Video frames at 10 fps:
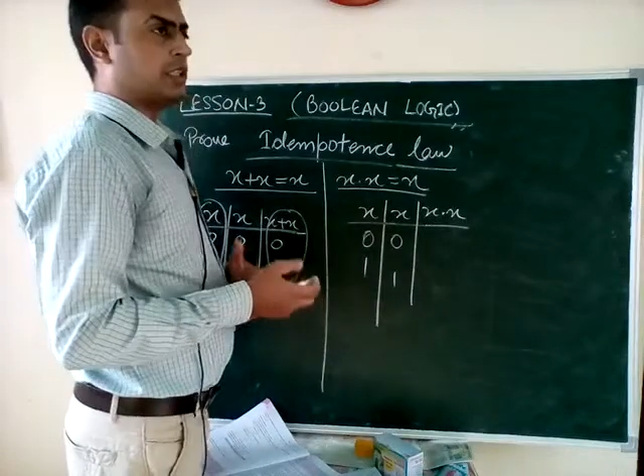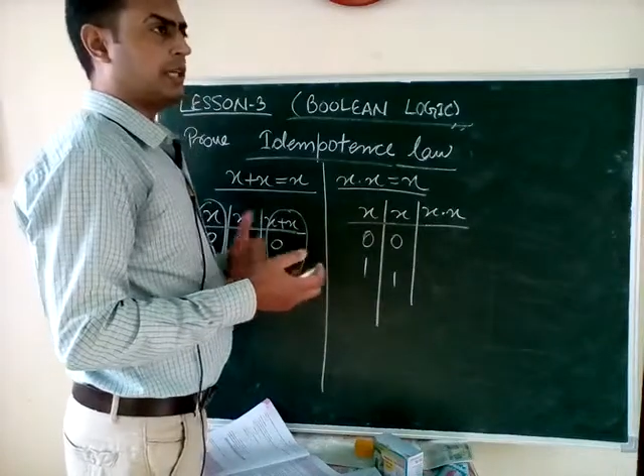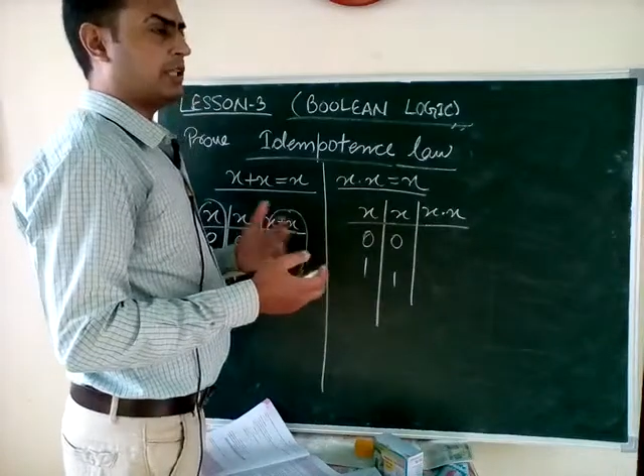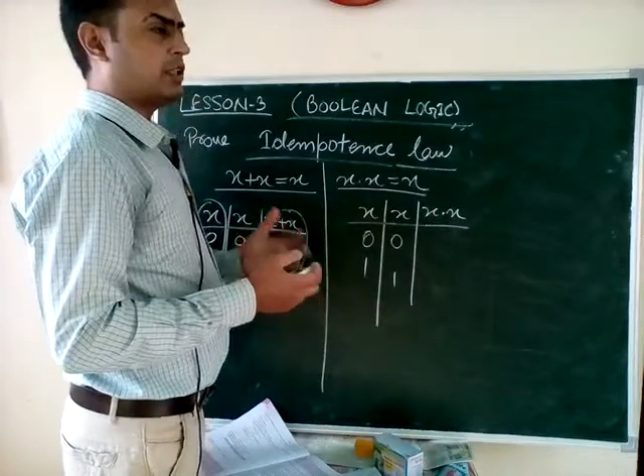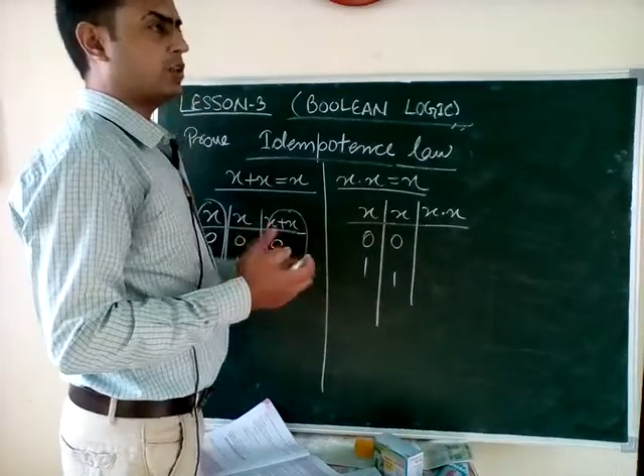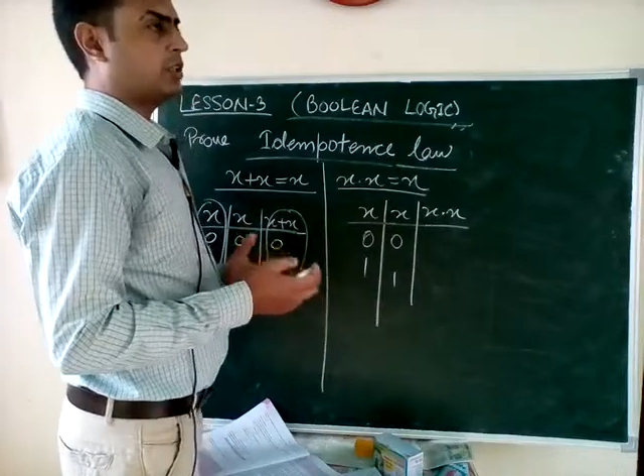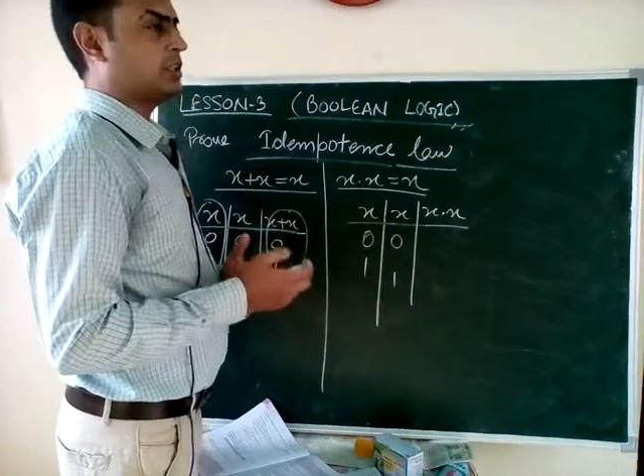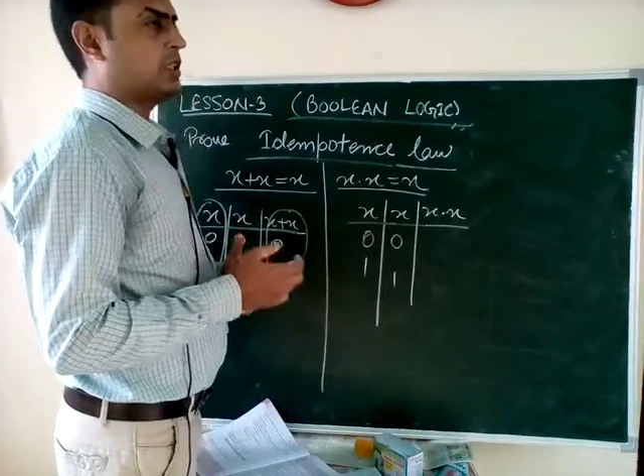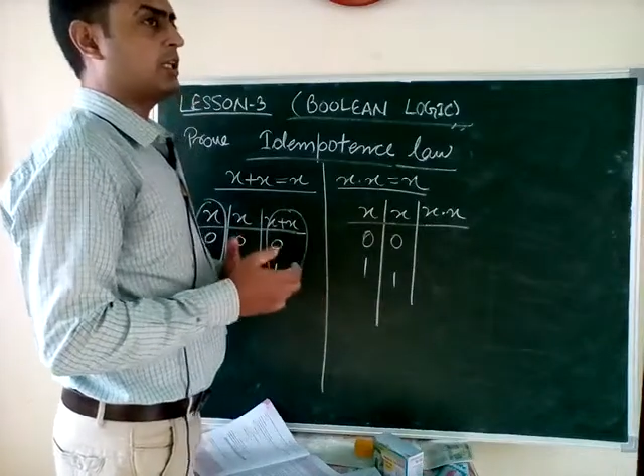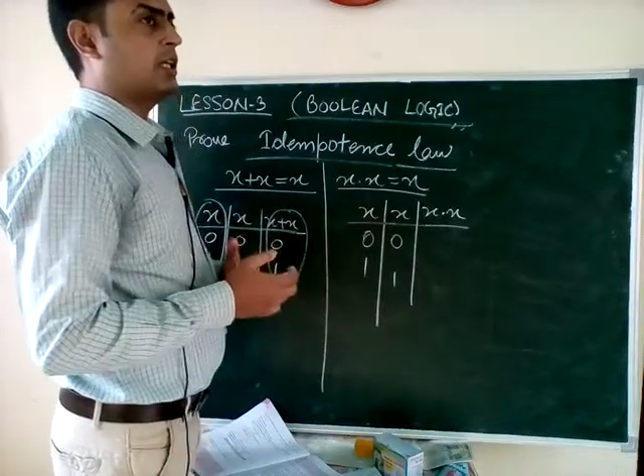In AND
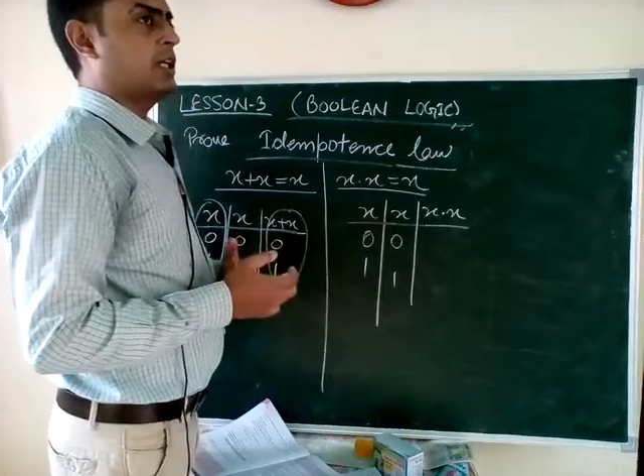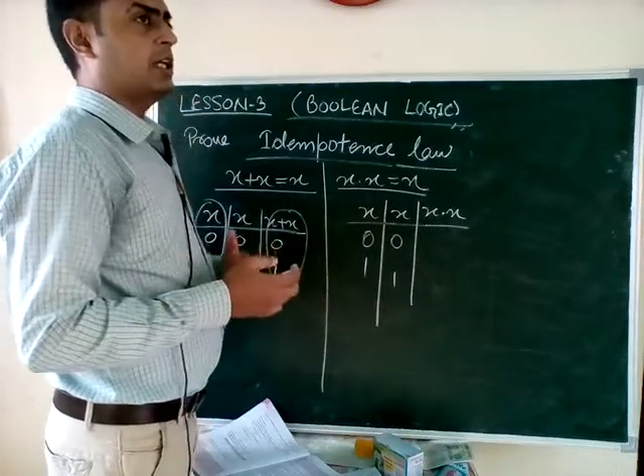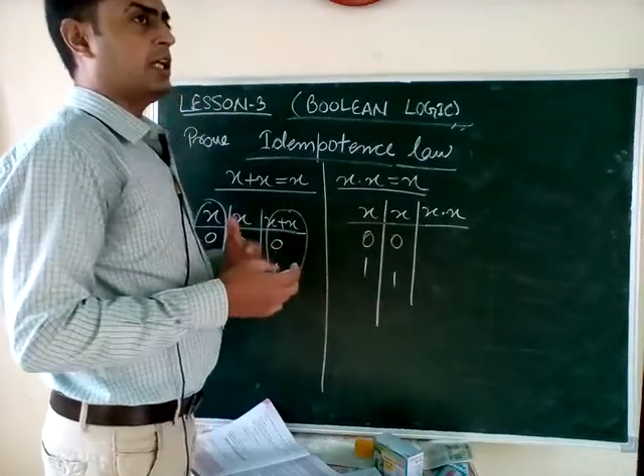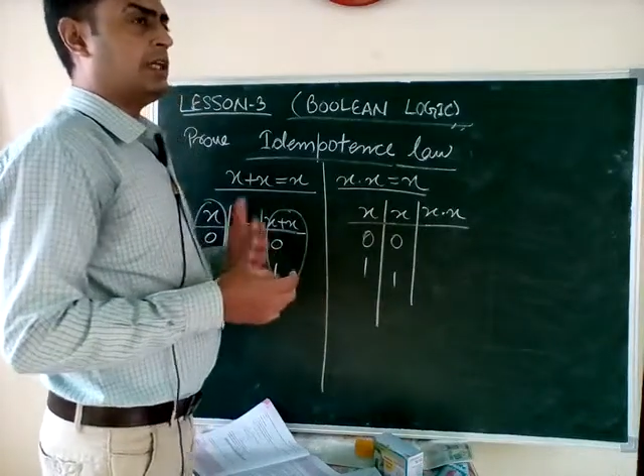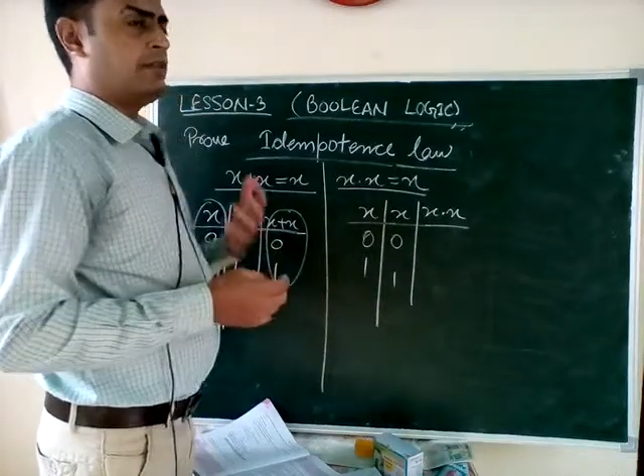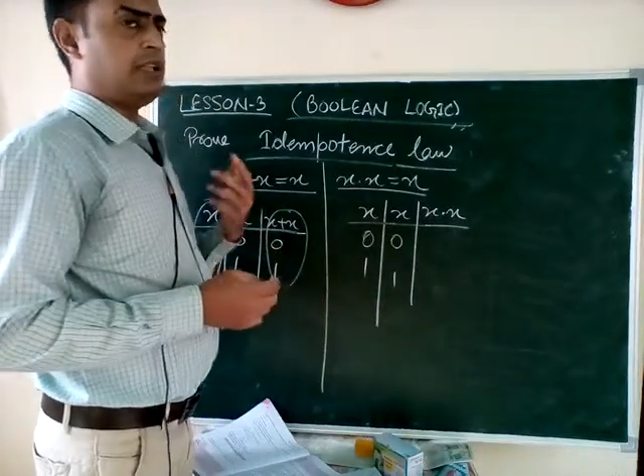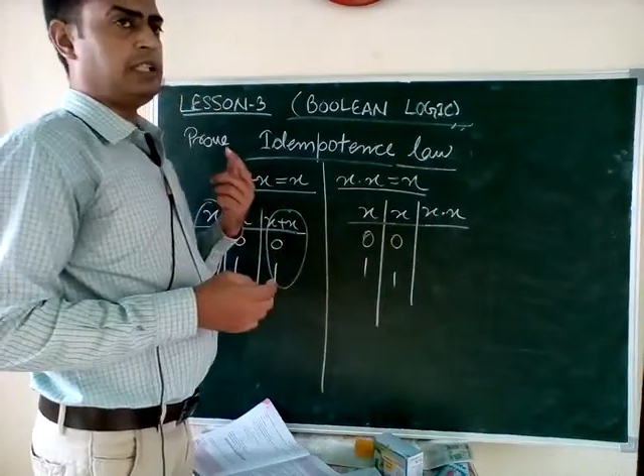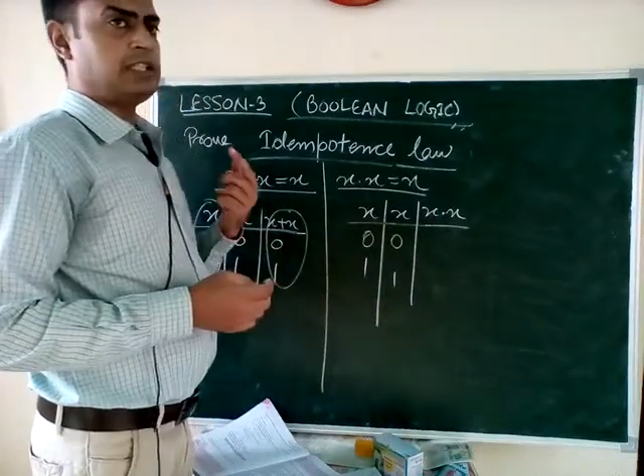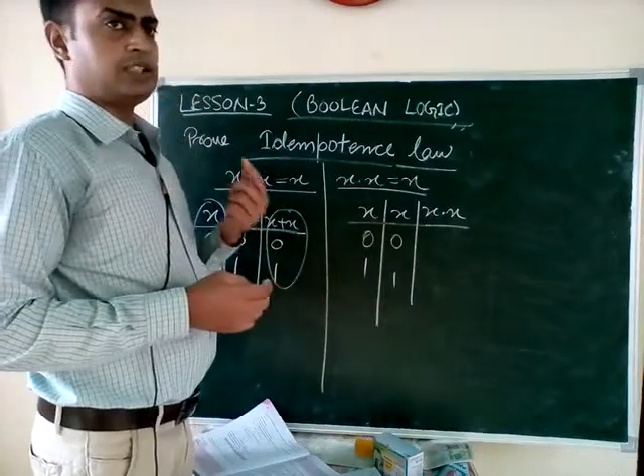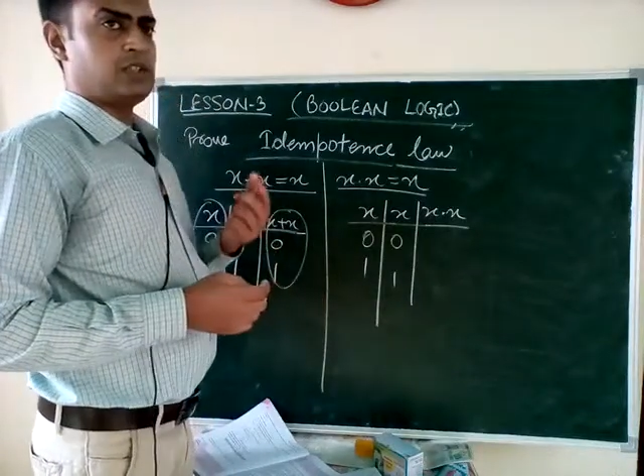logic, if
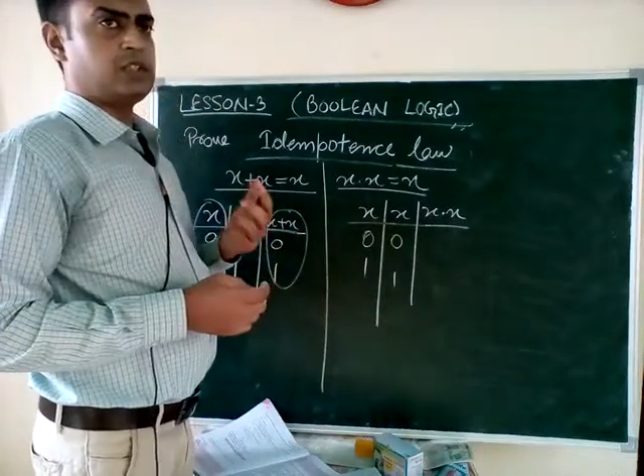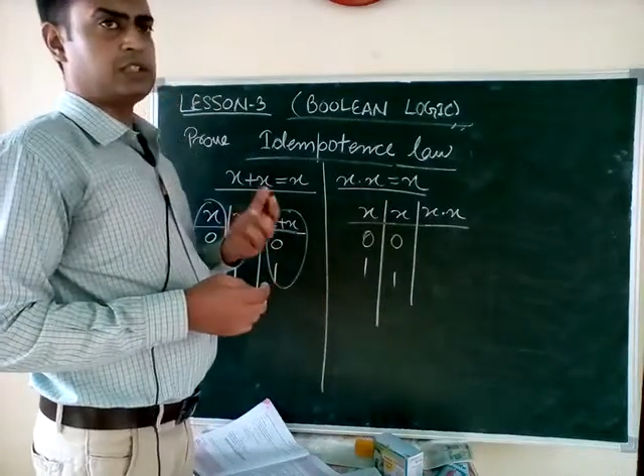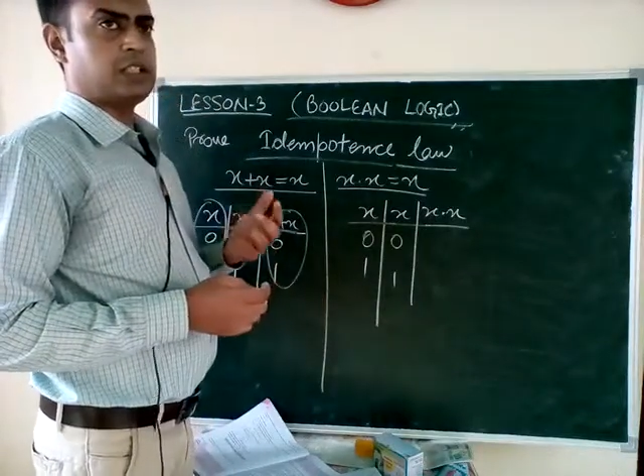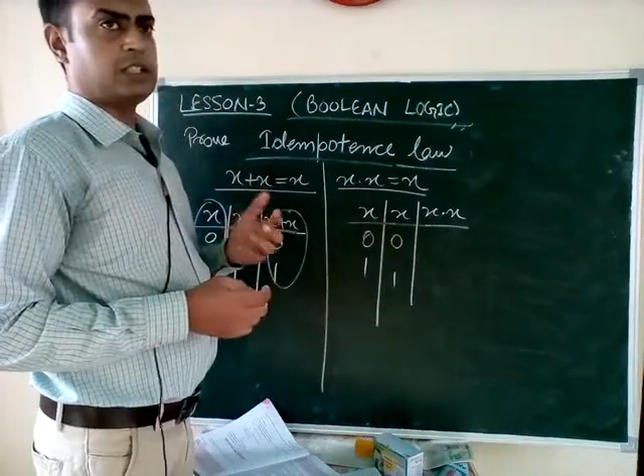any 0 is there,